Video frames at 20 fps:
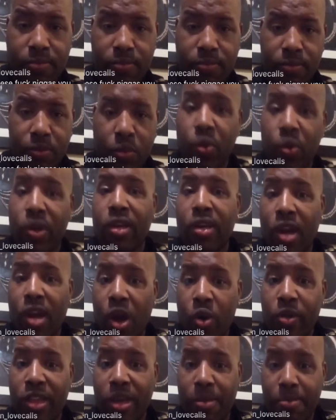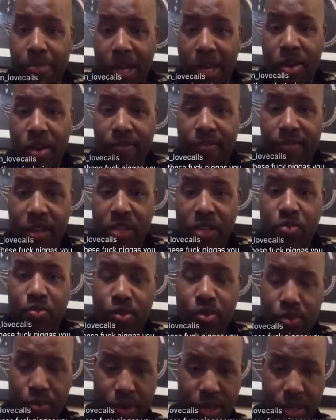We know that men are visual
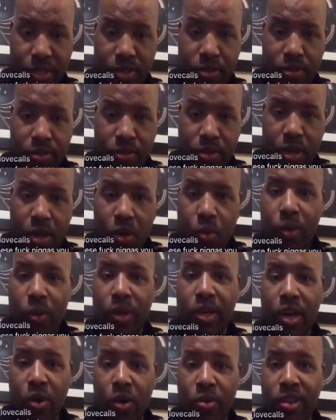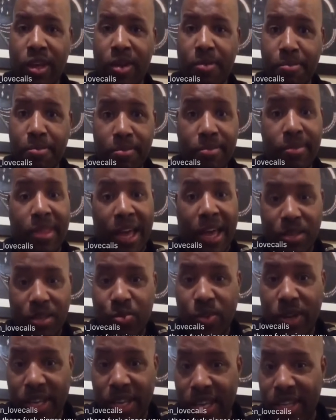creatures. We know that that's
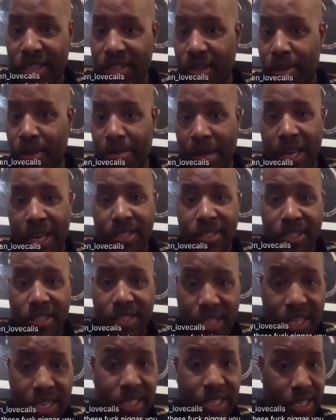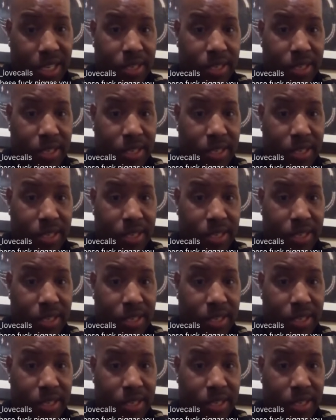what gets a man's attention.